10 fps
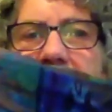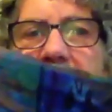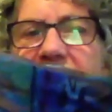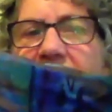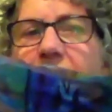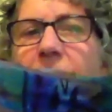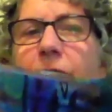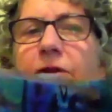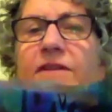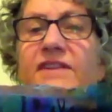this area,
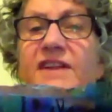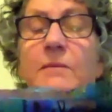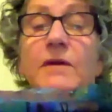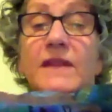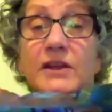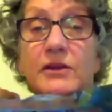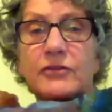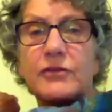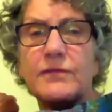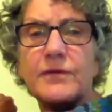where the same one that you
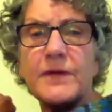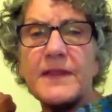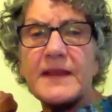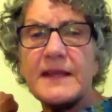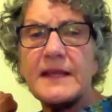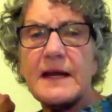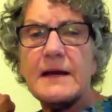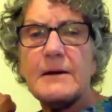do for the